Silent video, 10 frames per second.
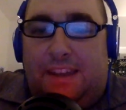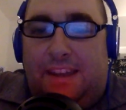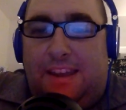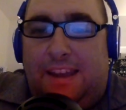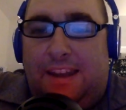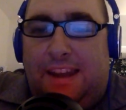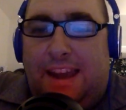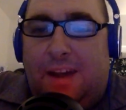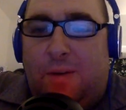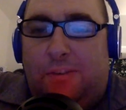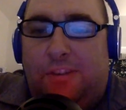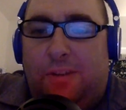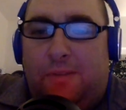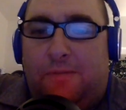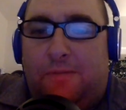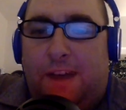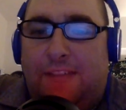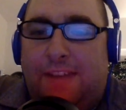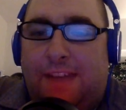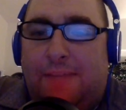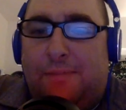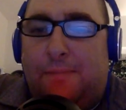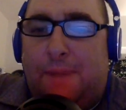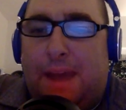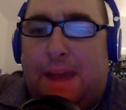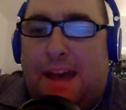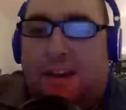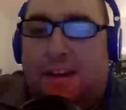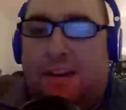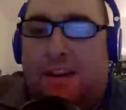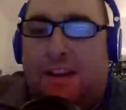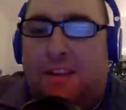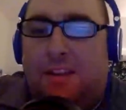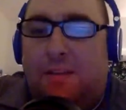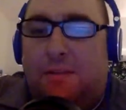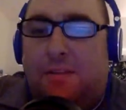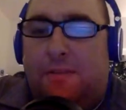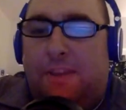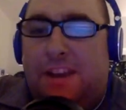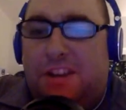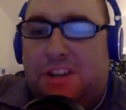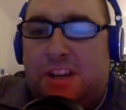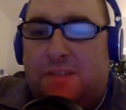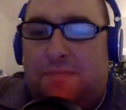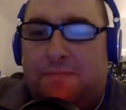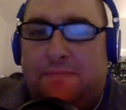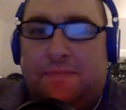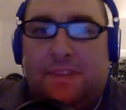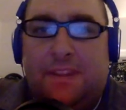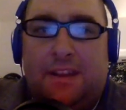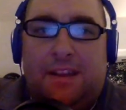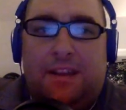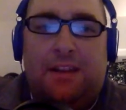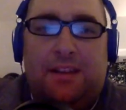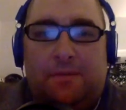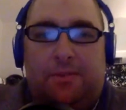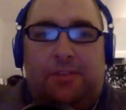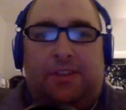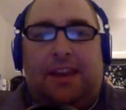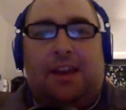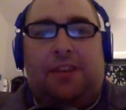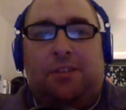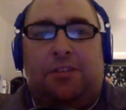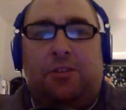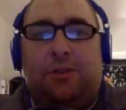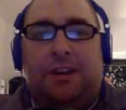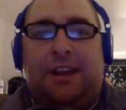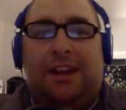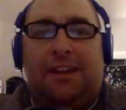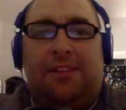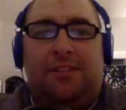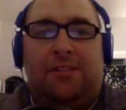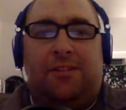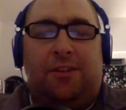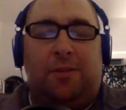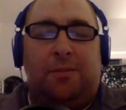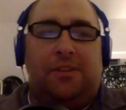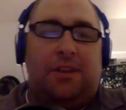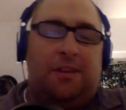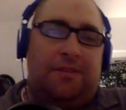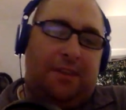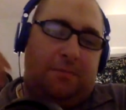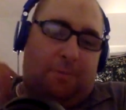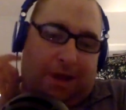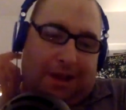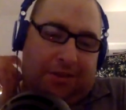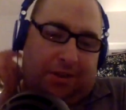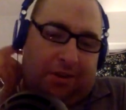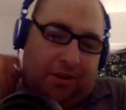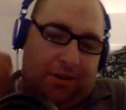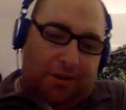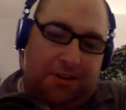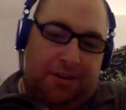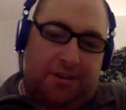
And now still are 5 games back in the division. See how they're doing as in terms of the wild card.